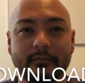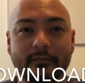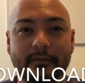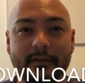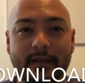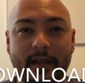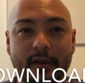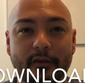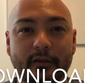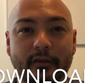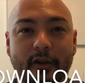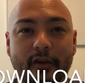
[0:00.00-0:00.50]

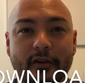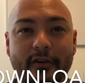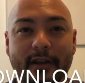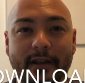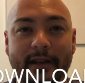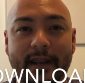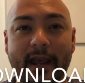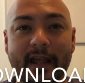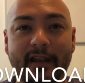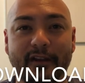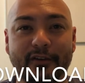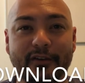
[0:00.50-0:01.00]
Download a
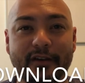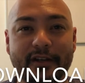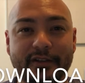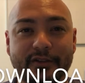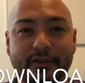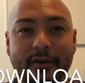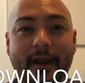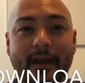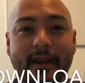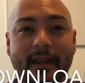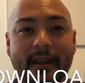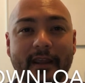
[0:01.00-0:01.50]
calorie
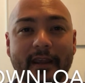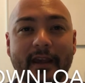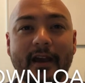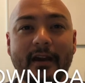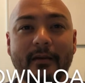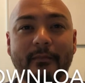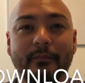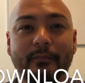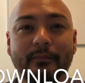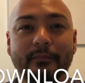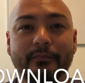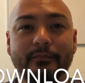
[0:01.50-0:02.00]
tracking
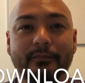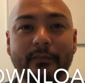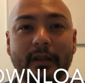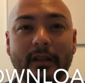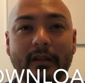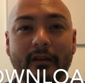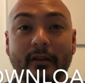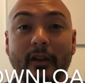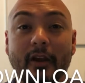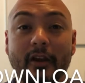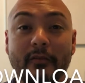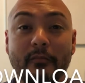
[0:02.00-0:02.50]
app
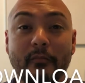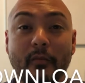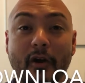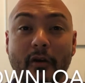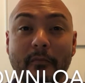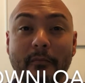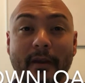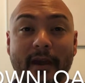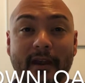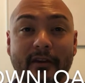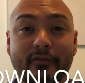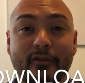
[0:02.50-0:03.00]
like My
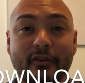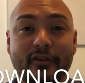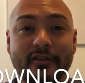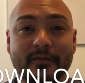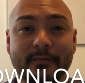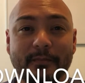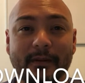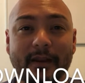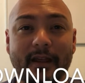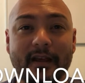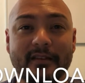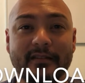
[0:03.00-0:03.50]
Macros
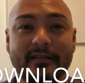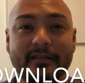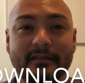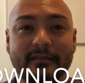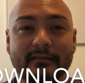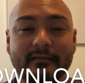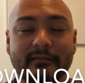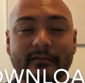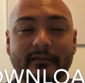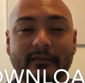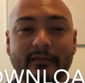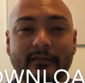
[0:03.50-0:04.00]
Plus
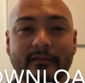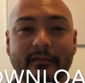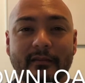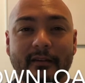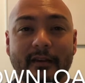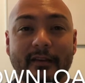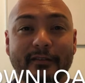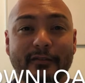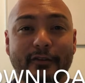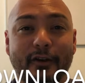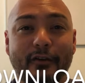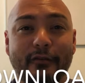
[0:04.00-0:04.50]

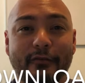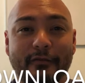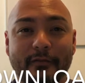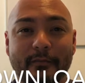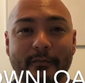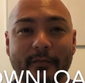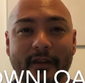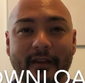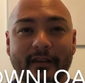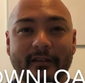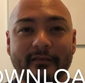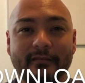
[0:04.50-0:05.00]
and go
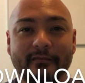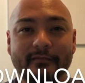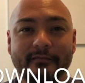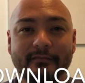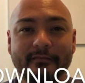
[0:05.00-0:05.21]
from there.